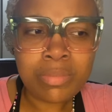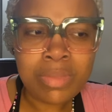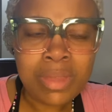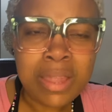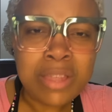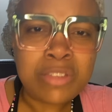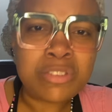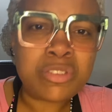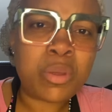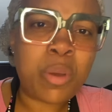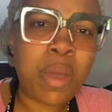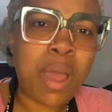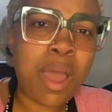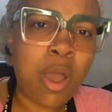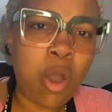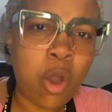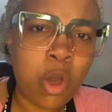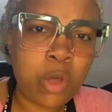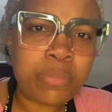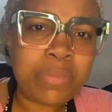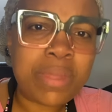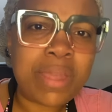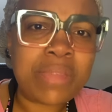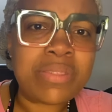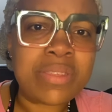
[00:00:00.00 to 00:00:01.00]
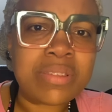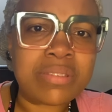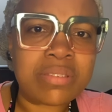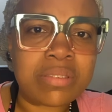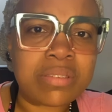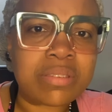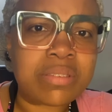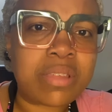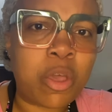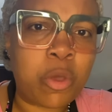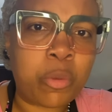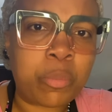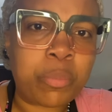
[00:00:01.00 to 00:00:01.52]
And so I hope that this
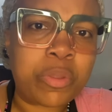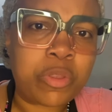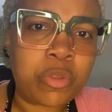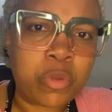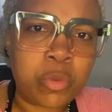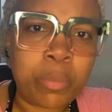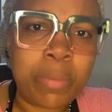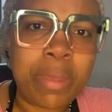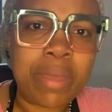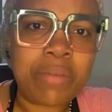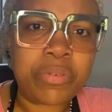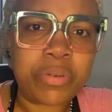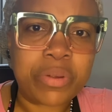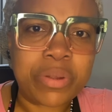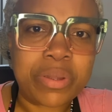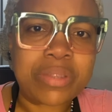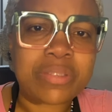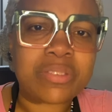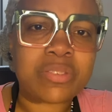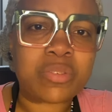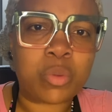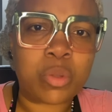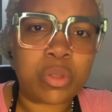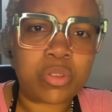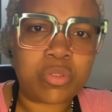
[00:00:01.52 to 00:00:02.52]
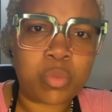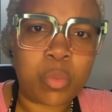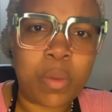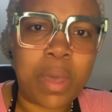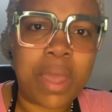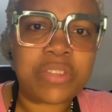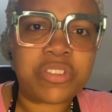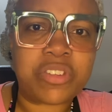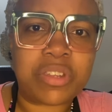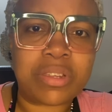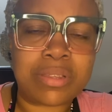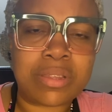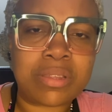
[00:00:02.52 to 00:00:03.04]
is helping whomever is
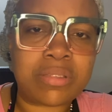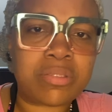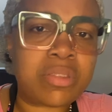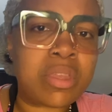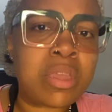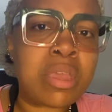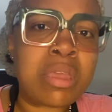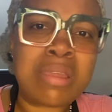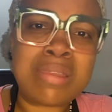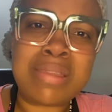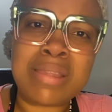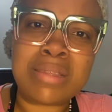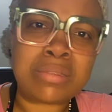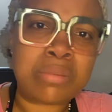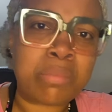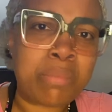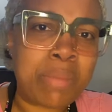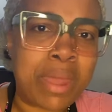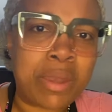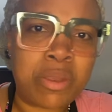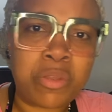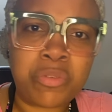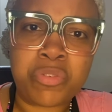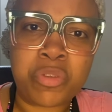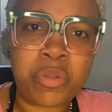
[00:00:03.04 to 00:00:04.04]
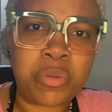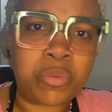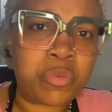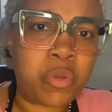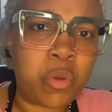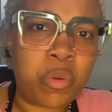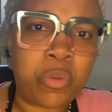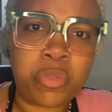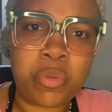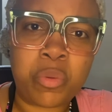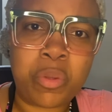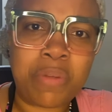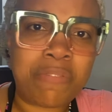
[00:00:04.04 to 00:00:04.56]
watching this. It doesn't matter if you're
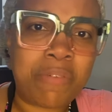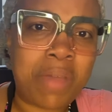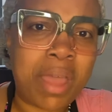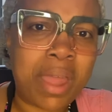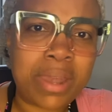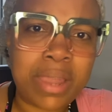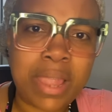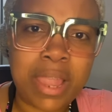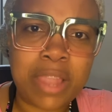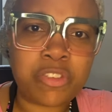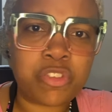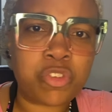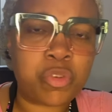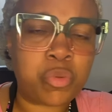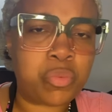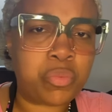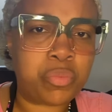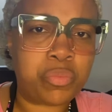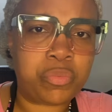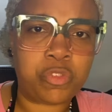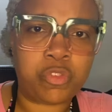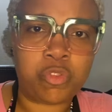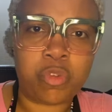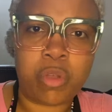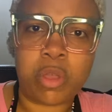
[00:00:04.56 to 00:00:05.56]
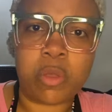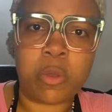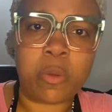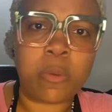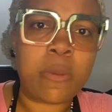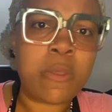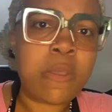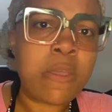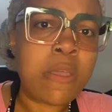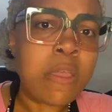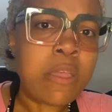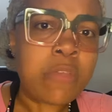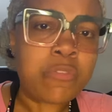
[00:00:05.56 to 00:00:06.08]
going through a financial struggle,
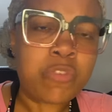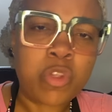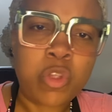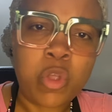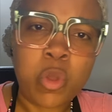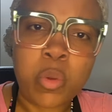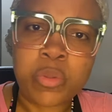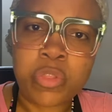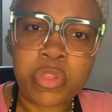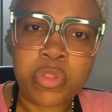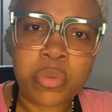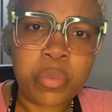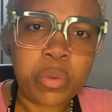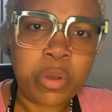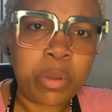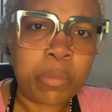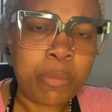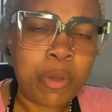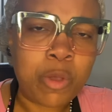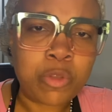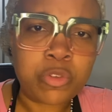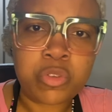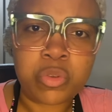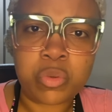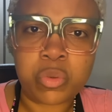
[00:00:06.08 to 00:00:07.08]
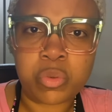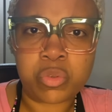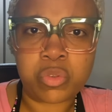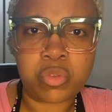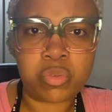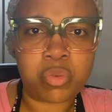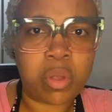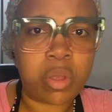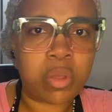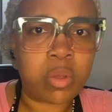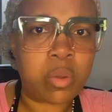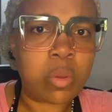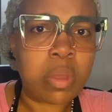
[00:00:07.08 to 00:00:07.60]
if you're going through an emotional
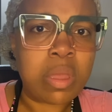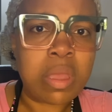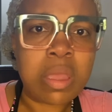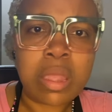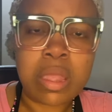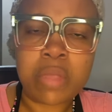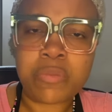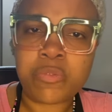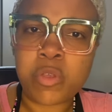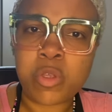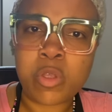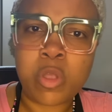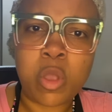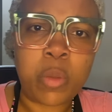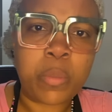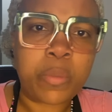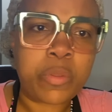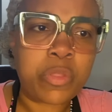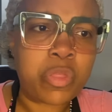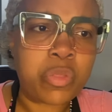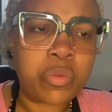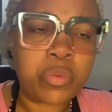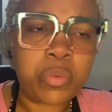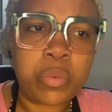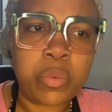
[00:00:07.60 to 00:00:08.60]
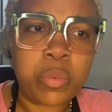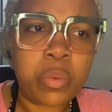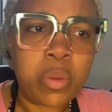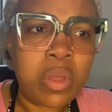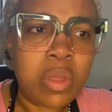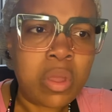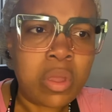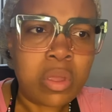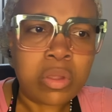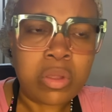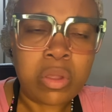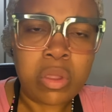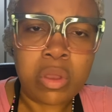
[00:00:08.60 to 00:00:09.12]
struggle, if you're going through,
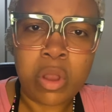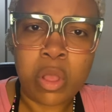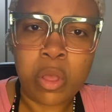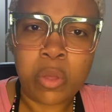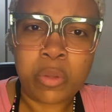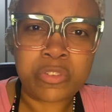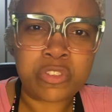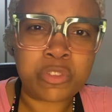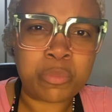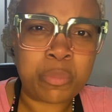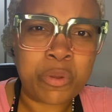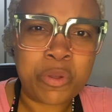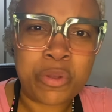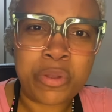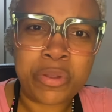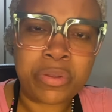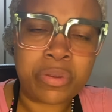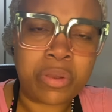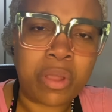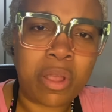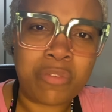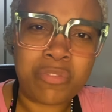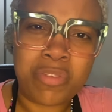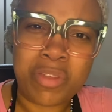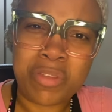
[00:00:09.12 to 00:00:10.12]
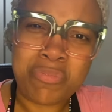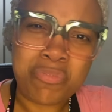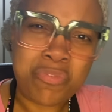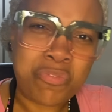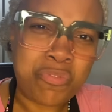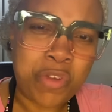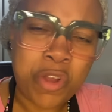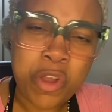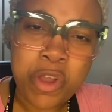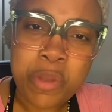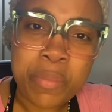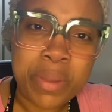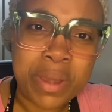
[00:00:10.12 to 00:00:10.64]
you know, a spirit of
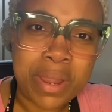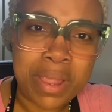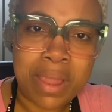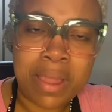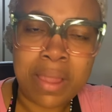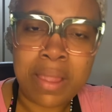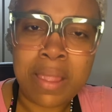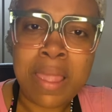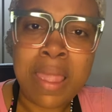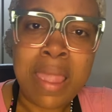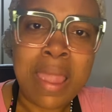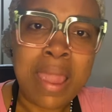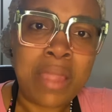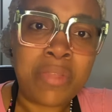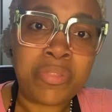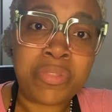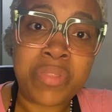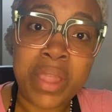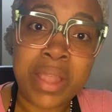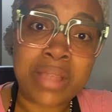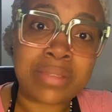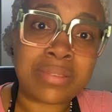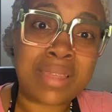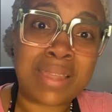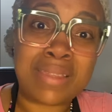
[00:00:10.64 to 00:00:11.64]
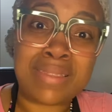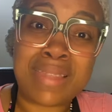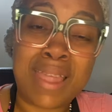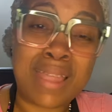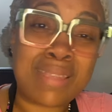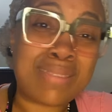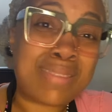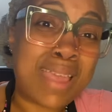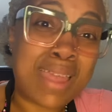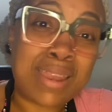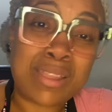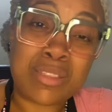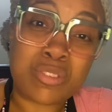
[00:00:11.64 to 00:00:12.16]
infirmity and things like
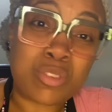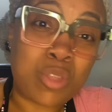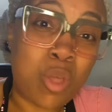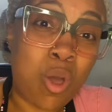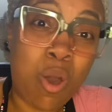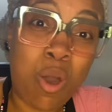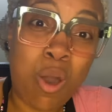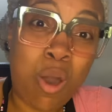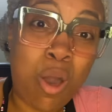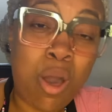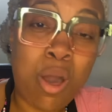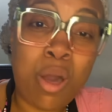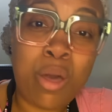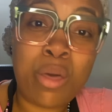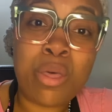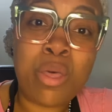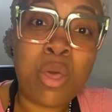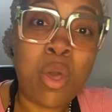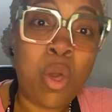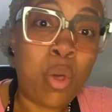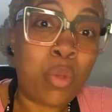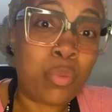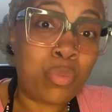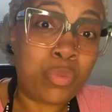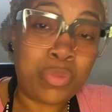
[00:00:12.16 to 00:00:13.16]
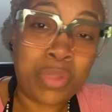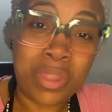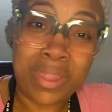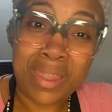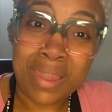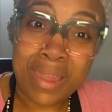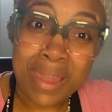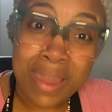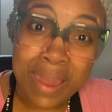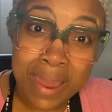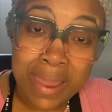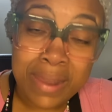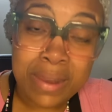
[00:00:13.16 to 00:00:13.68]
that. That is all the
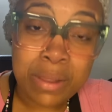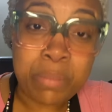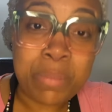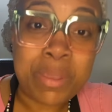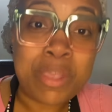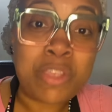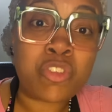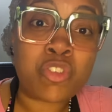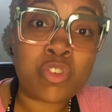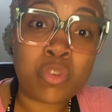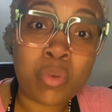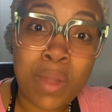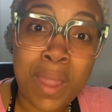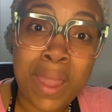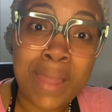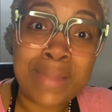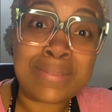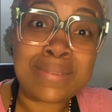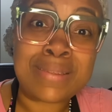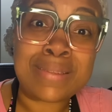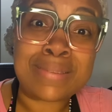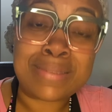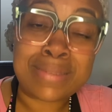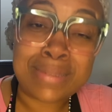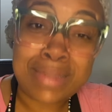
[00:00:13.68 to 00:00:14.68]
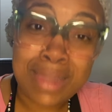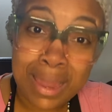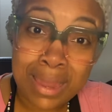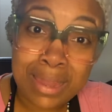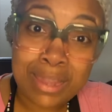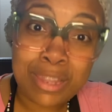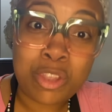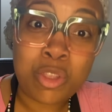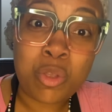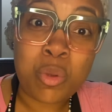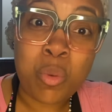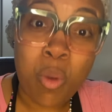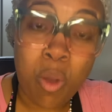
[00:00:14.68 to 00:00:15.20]
enemy trying to
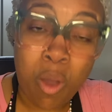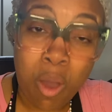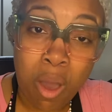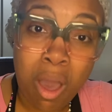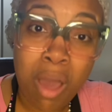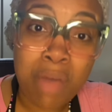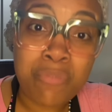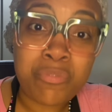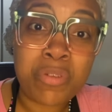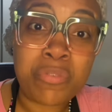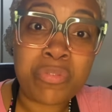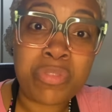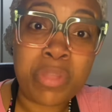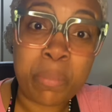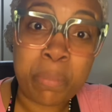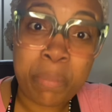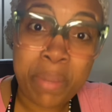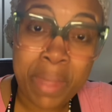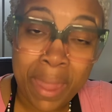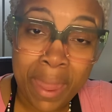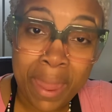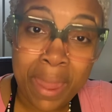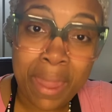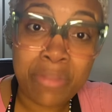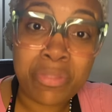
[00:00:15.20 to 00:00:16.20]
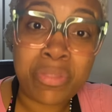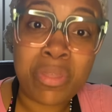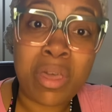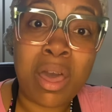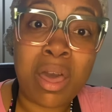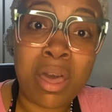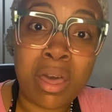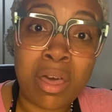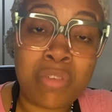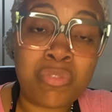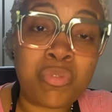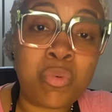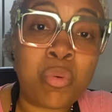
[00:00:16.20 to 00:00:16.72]
take you off of the path
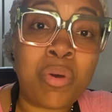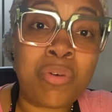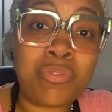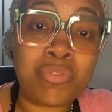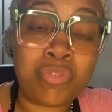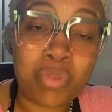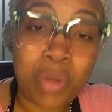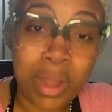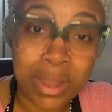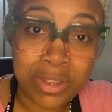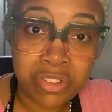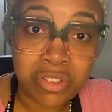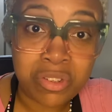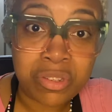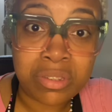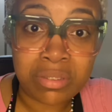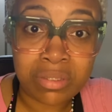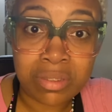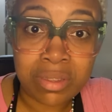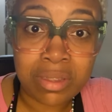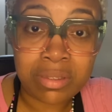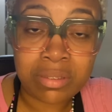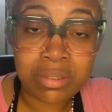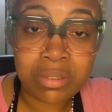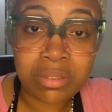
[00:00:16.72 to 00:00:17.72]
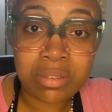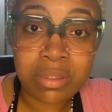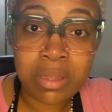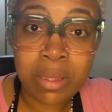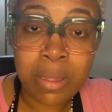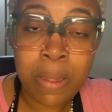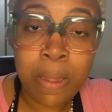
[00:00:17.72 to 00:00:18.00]
of righteousness.